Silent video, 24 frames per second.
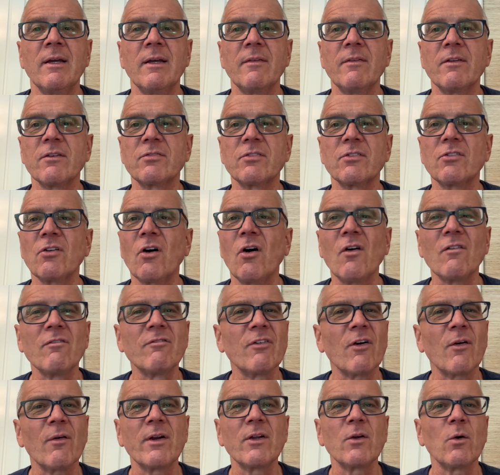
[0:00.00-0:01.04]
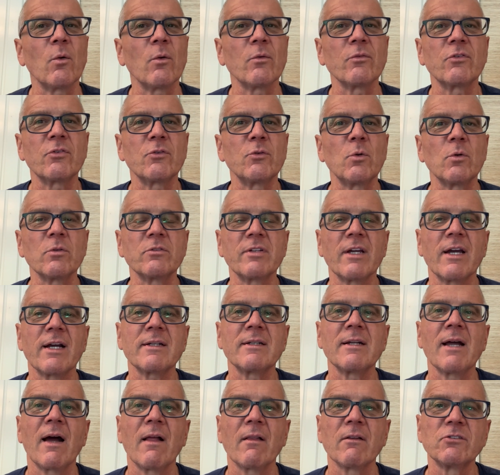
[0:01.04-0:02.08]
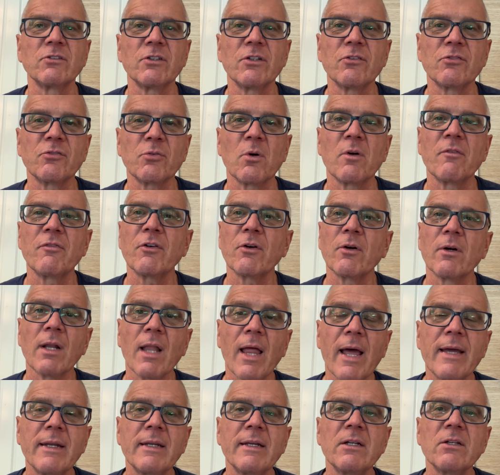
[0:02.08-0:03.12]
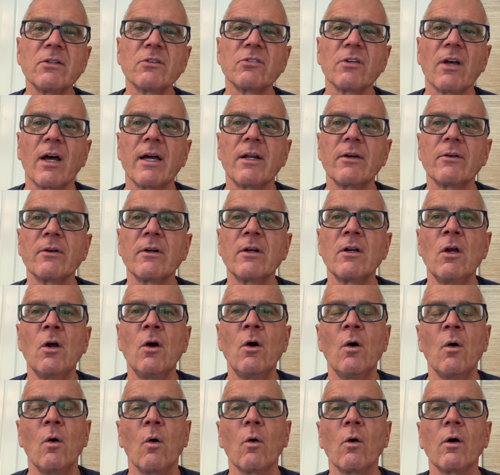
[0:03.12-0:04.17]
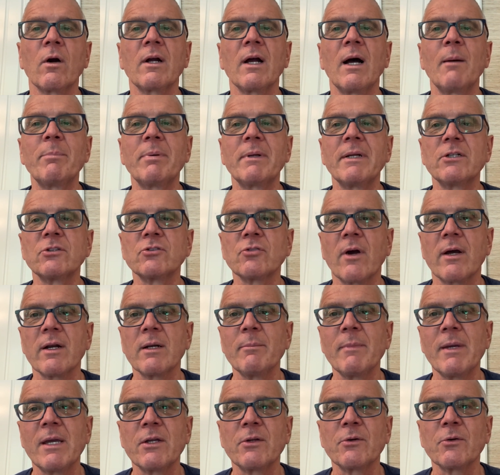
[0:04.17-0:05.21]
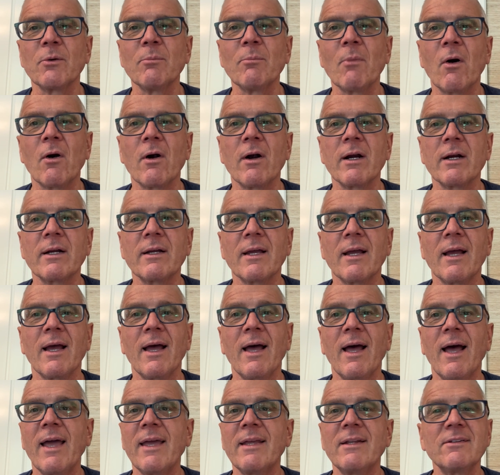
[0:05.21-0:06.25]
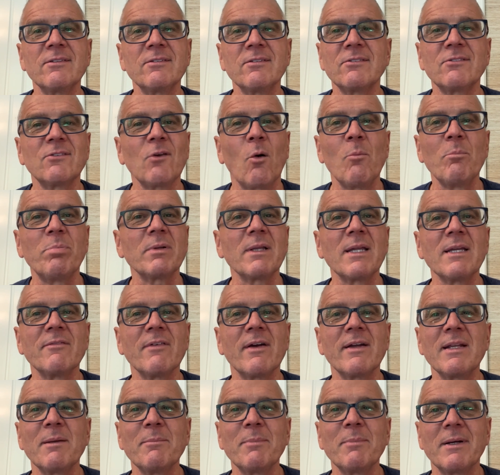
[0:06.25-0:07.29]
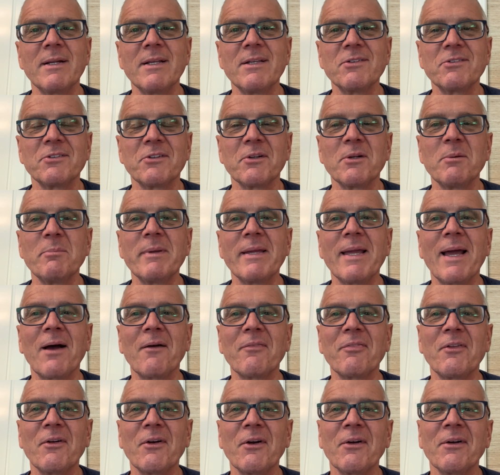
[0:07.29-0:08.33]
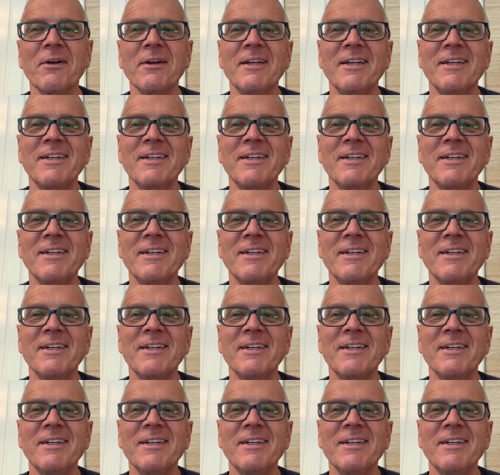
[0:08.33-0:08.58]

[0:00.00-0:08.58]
This is all very old school technology. So if you're a lighting designer or a company trying to make your mark, I just don't believe anybody is going to be out there